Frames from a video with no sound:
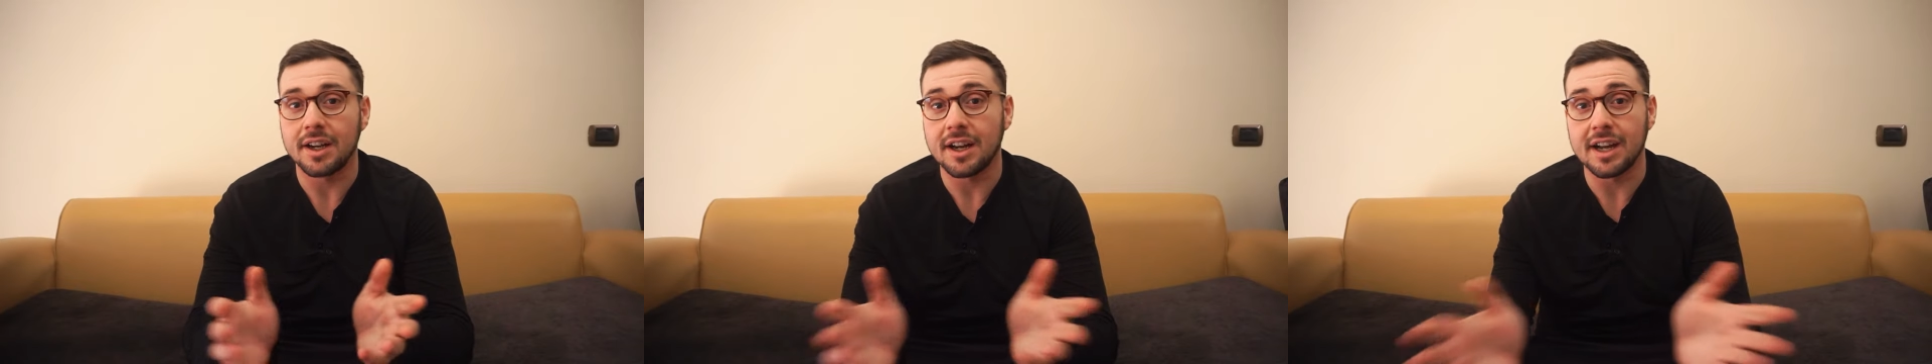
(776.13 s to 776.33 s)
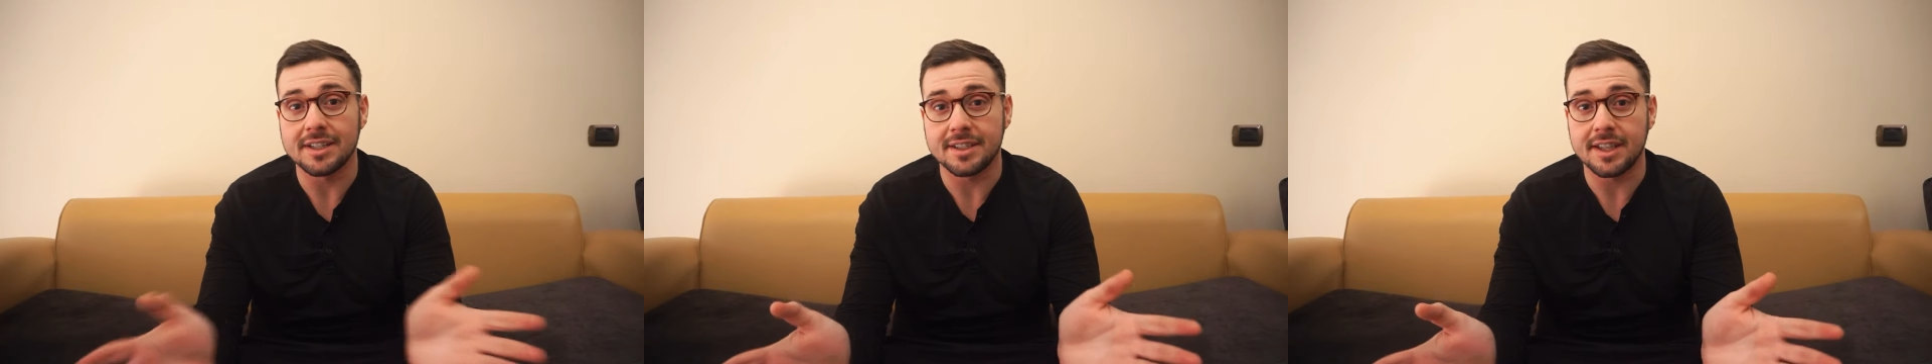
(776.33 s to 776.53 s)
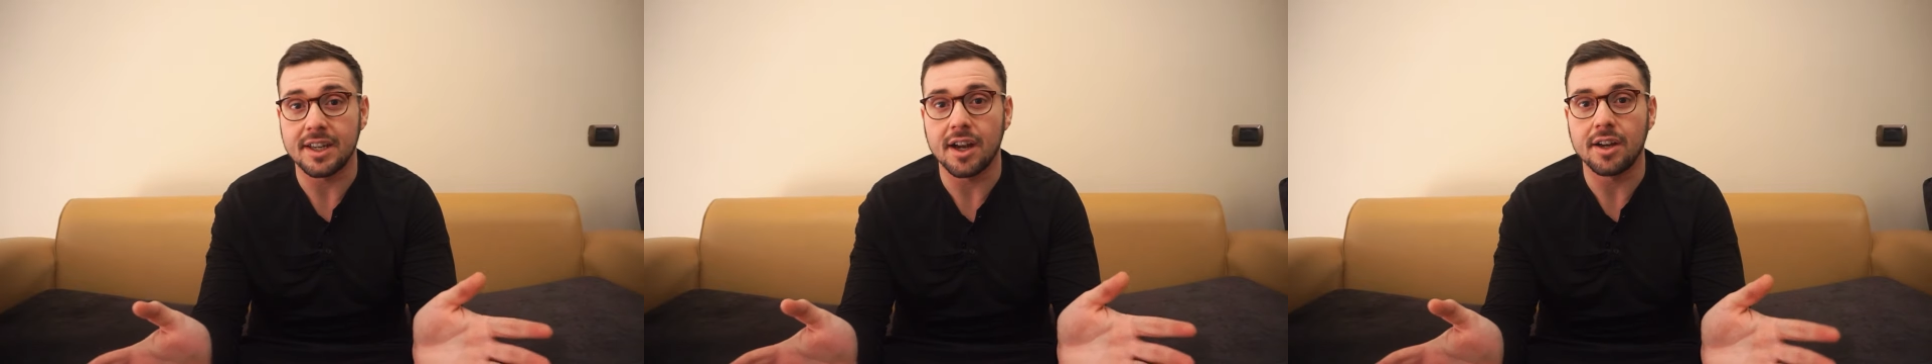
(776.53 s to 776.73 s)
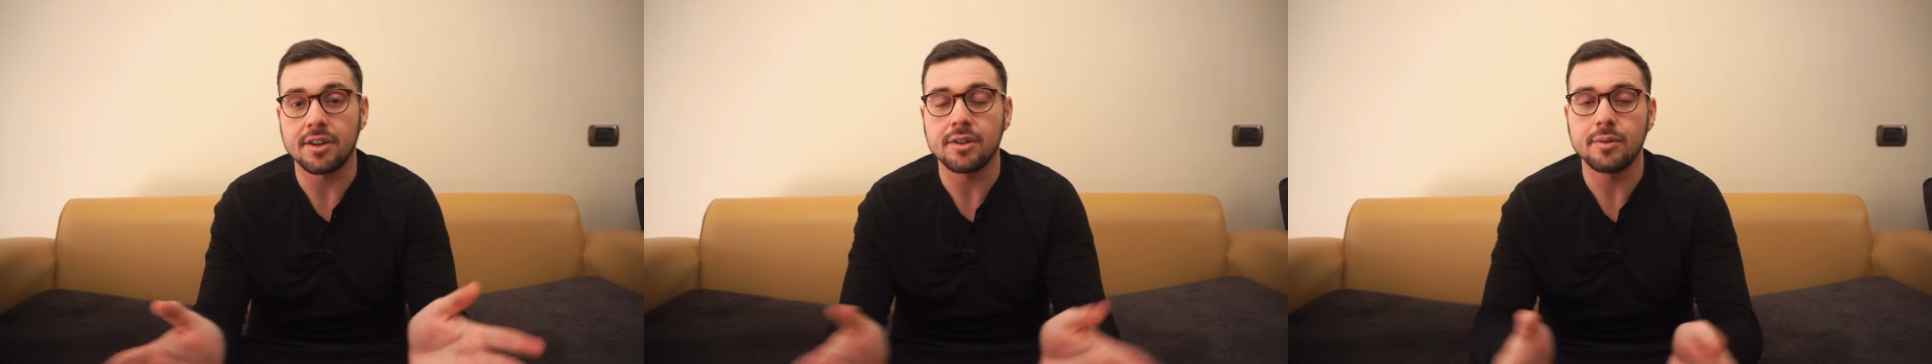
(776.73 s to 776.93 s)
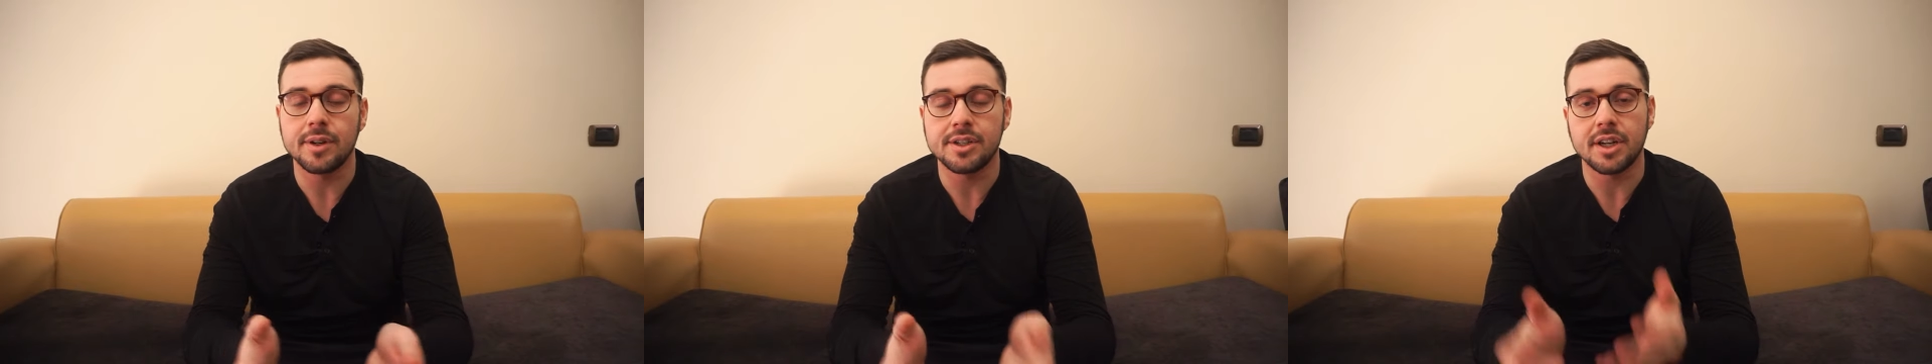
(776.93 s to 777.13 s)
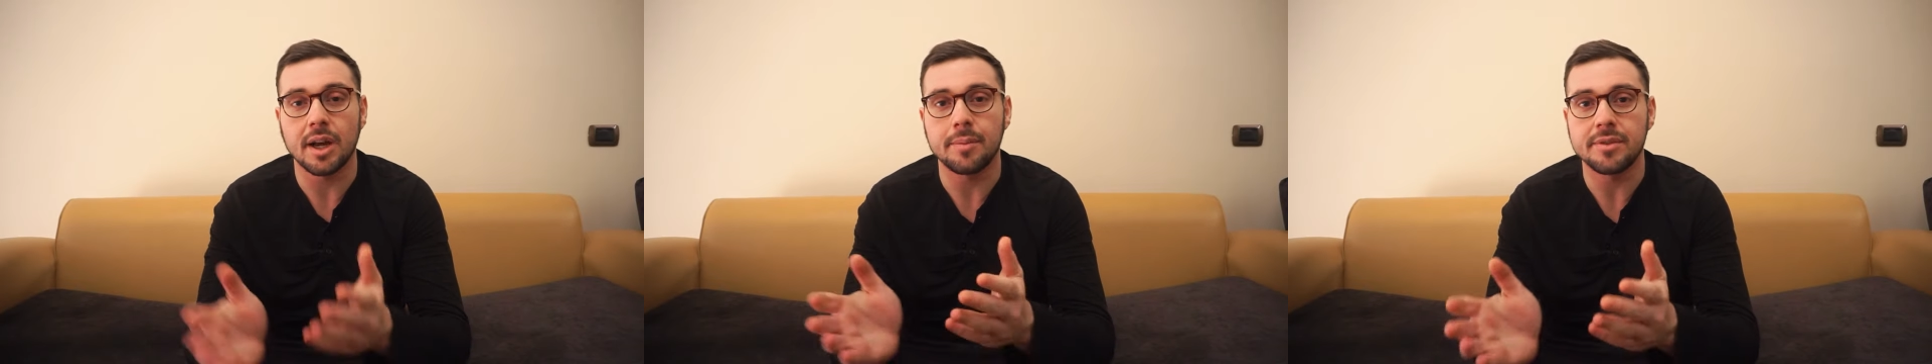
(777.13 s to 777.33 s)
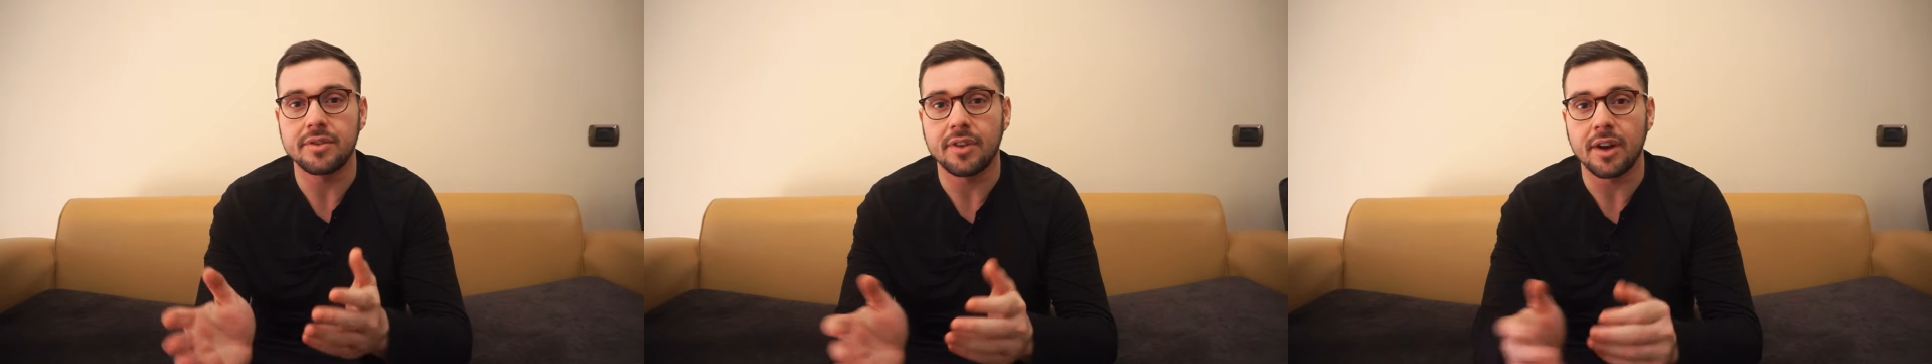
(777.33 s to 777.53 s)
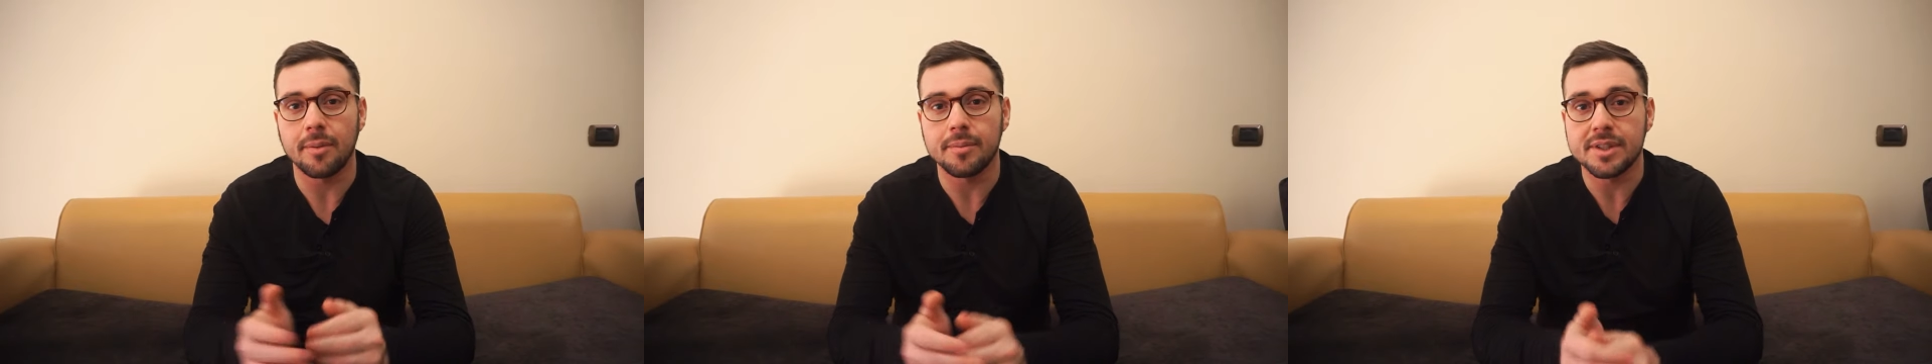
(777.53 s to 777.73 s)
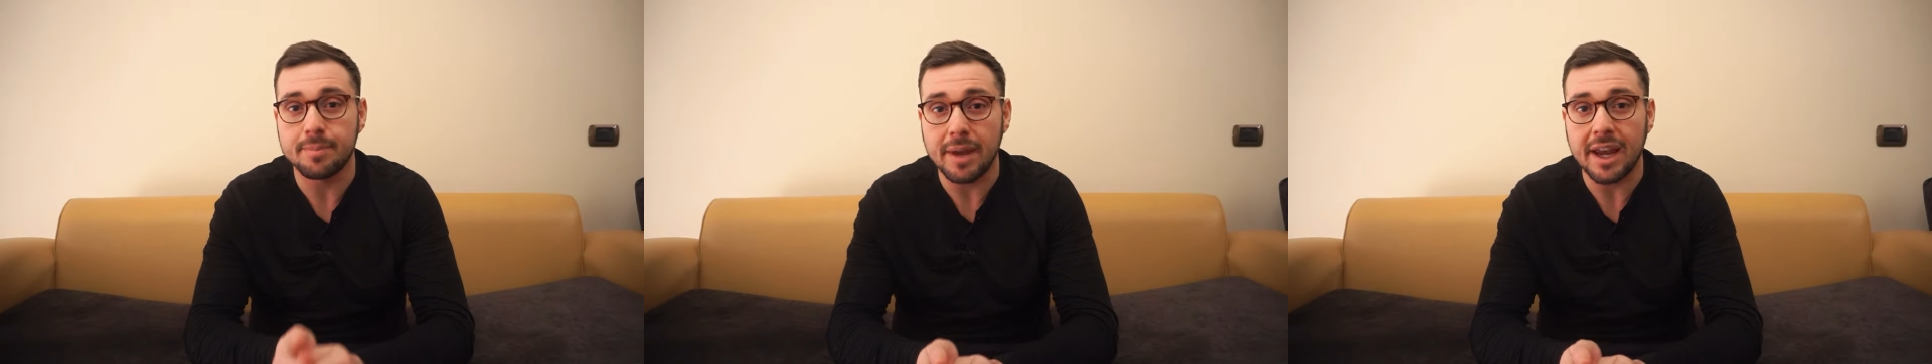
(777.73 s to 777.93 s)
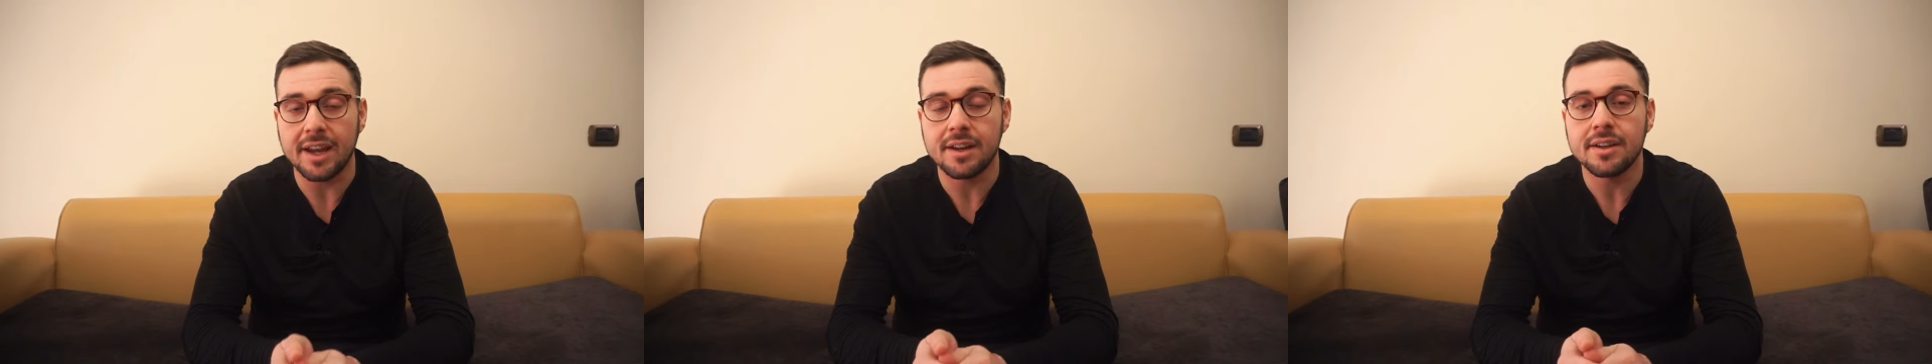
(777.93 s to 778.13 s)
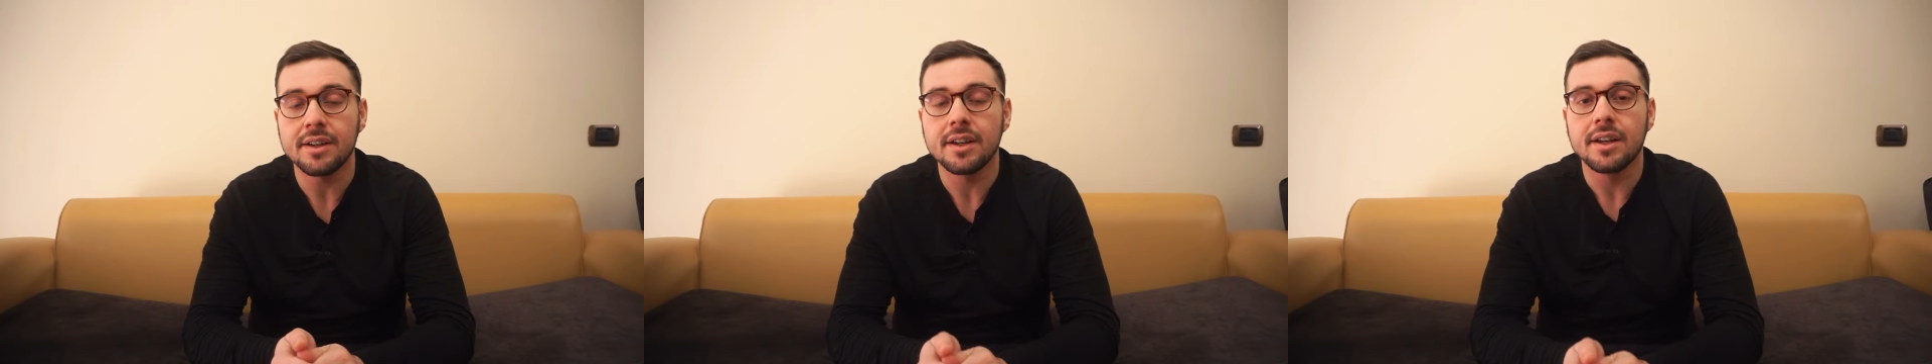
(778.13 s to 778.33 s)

Castellano, which comes from Spain.